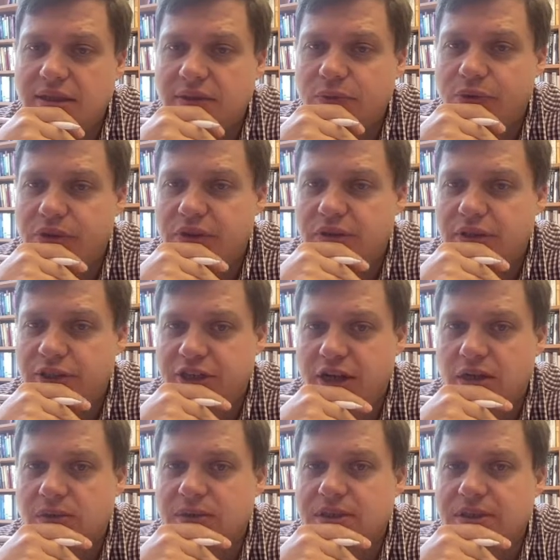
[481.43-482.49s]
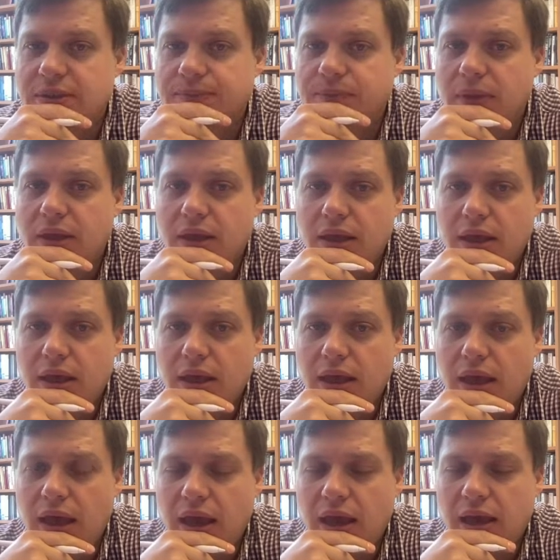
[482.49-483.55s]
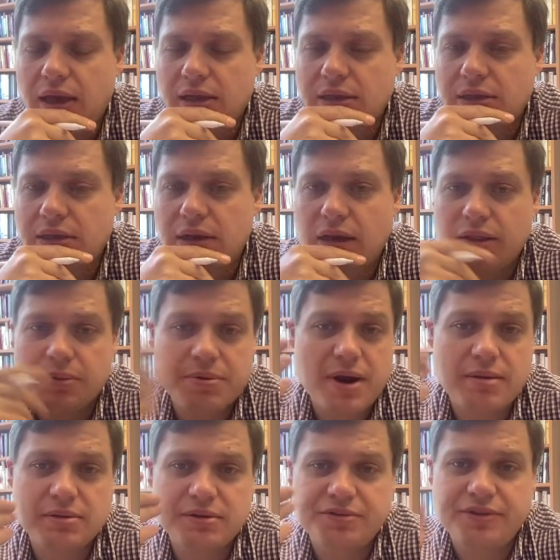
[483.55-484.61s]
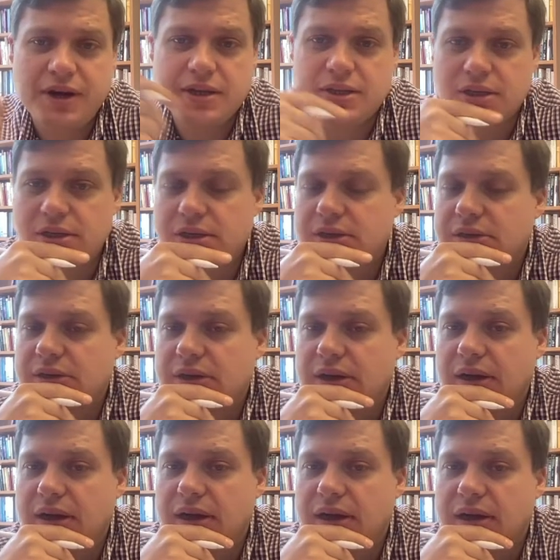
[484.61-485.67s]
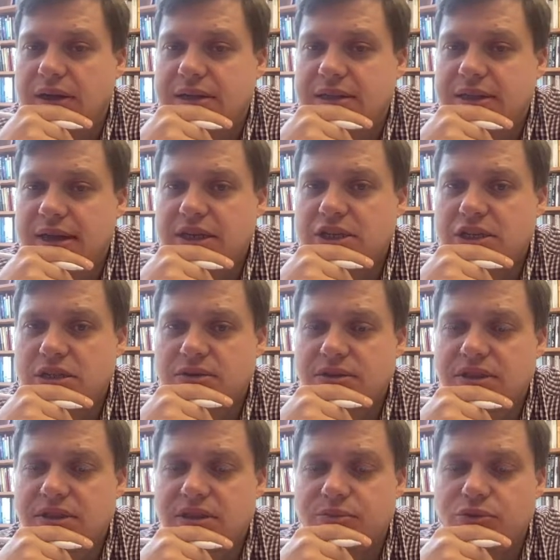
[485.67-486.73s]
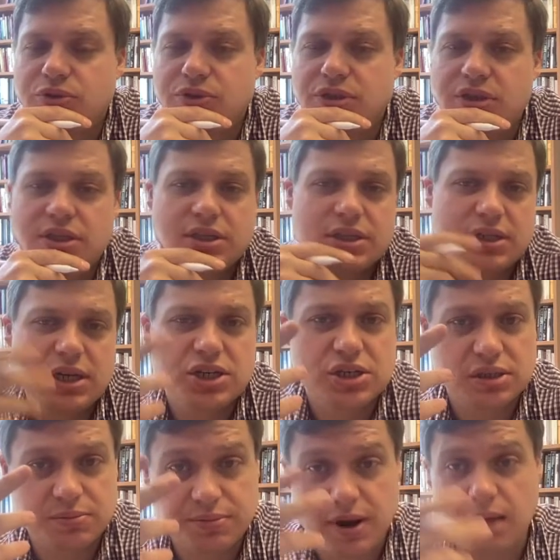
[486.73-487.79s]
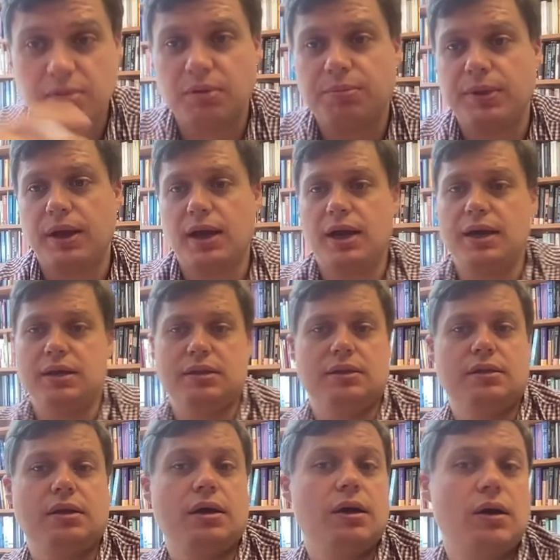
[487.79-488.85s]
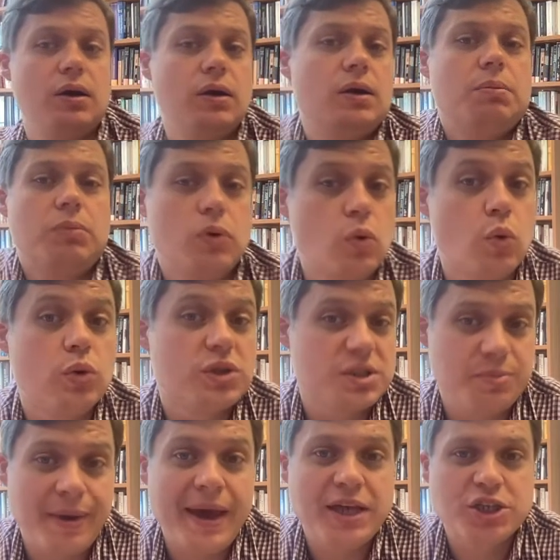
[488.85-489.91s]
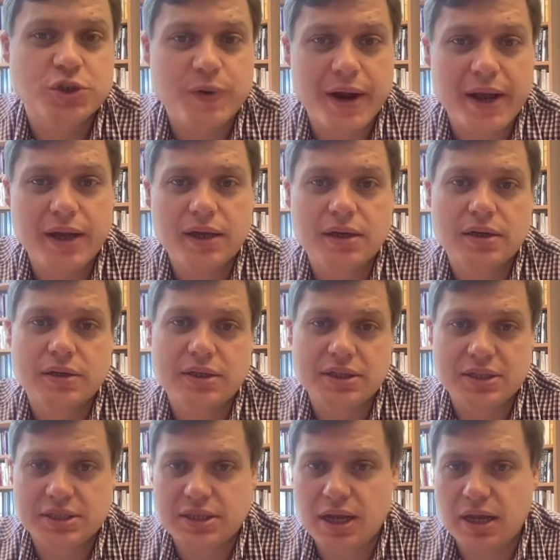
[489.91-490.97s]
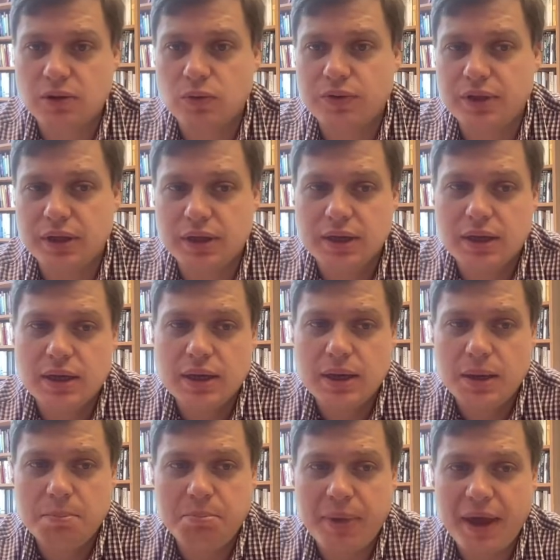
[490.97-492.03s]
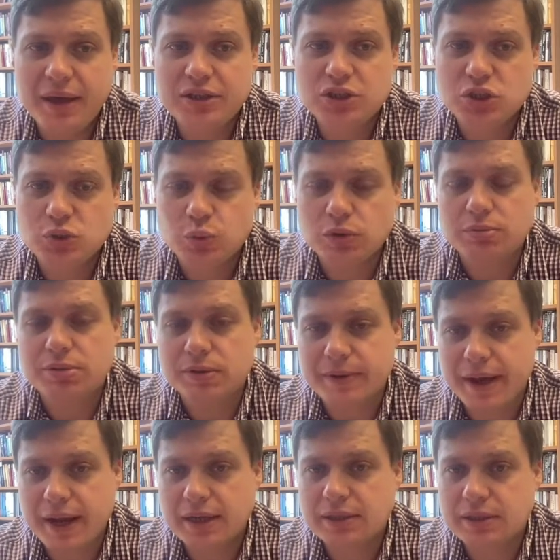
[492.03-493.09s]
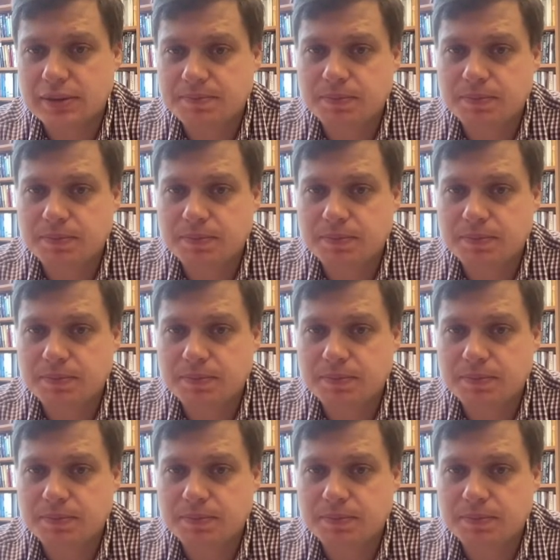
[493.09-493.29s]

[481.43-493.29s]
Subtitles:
with degeneracy. And the problem of finding stationary distribution is essentially a problem behind Google's page rank. This is how the pages would be ranked.